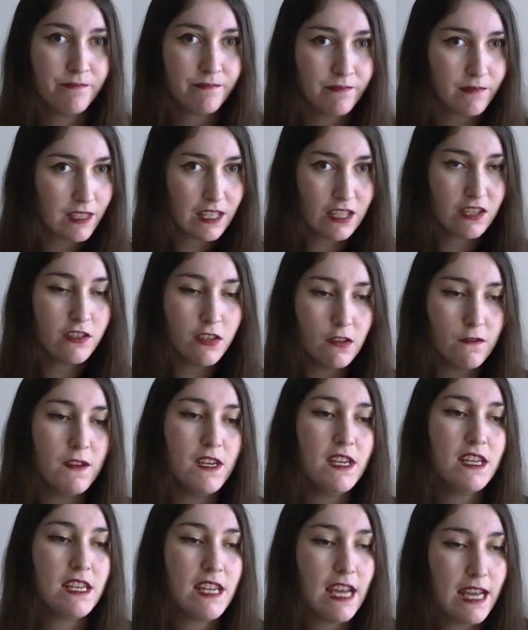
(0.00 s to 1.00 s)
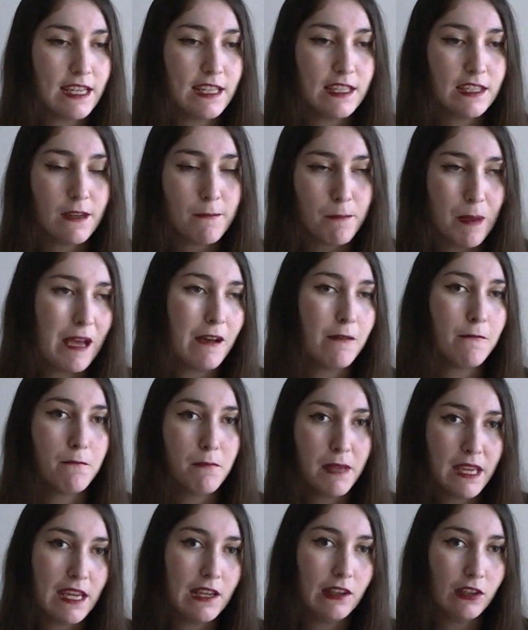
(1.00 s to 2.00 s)
There's nothing nice about
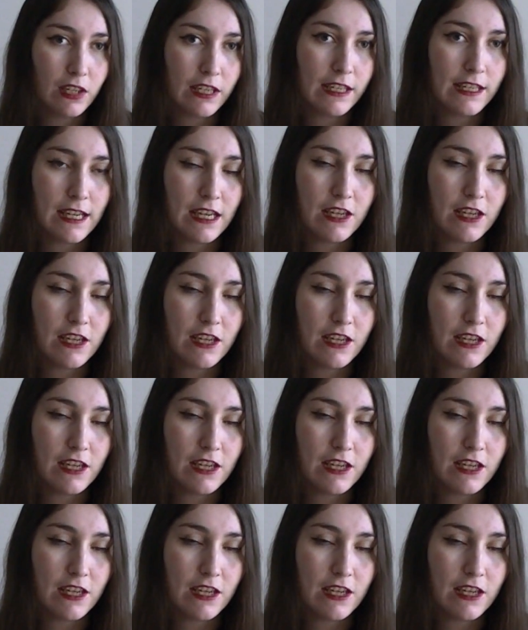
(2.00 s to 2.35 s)
me looking